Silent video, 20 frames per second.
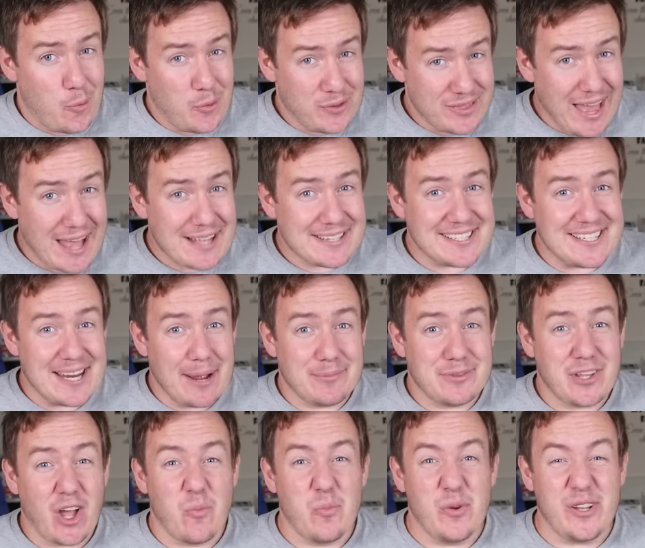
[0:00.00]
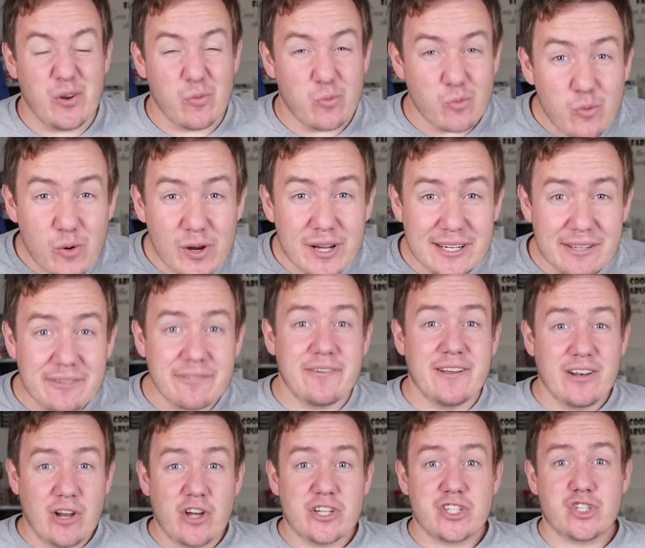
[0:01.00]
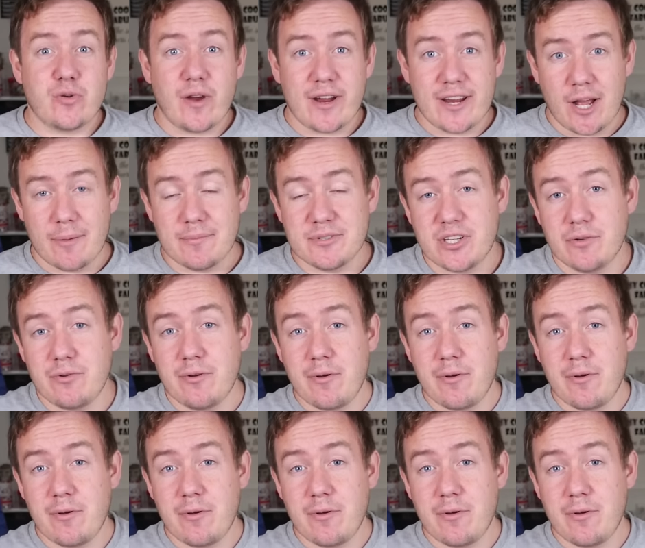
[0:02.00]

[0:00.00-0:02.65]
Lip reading: With that step done, we can really fill our tray up. So